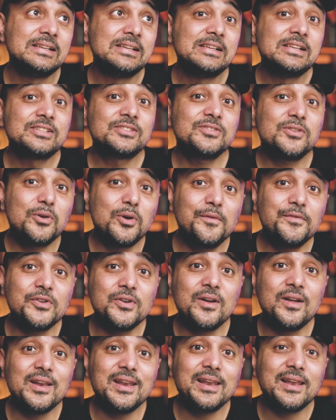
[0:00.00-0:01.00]
So
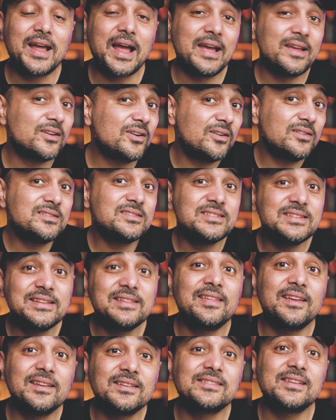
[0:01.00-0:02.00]
overall, I honestly
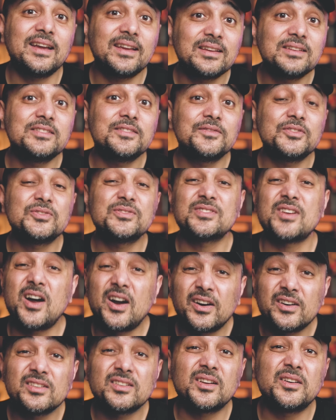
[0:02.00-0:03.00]
think tech interviews
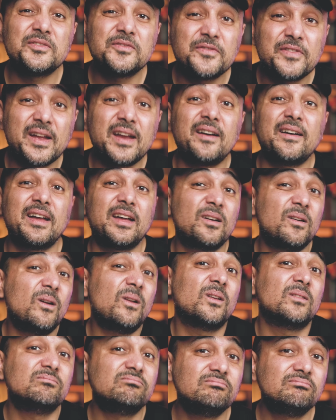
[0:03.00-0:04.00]
aren't unfair at
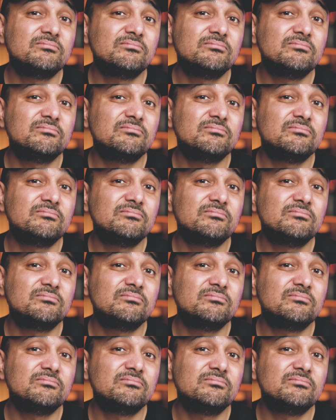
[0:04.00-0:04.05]
all.